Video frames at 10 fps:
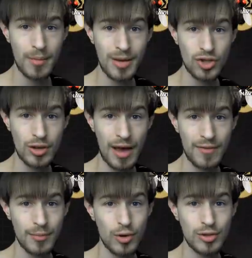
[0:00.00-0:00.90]
make sure you
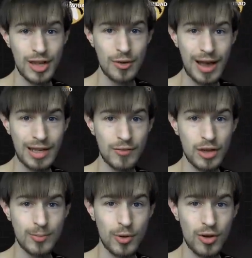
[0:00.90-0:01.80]
have the most interactive
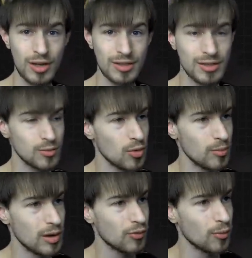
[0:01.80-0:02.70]
experience with
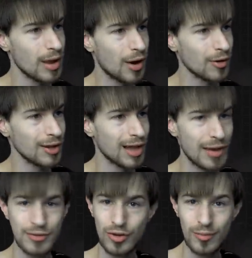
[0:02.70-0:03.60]
me from now on in
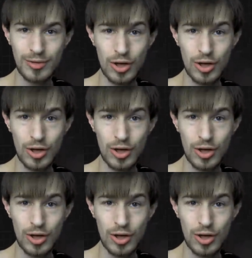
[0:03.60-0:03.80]
live streams,